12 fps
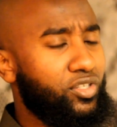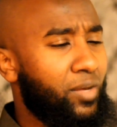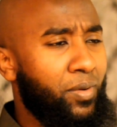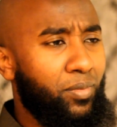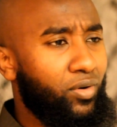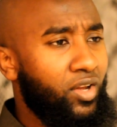And I
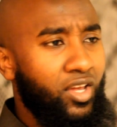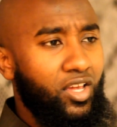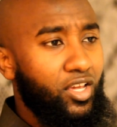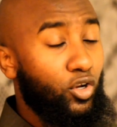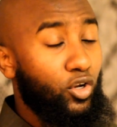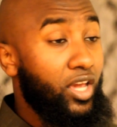remember,
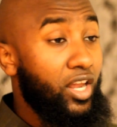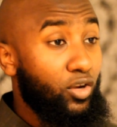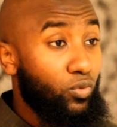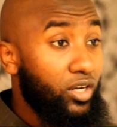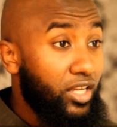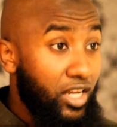you know, getting
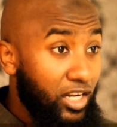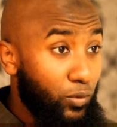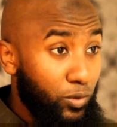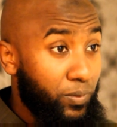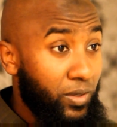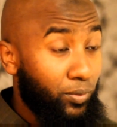really heated
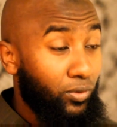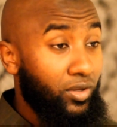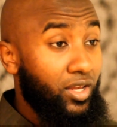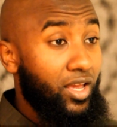with people.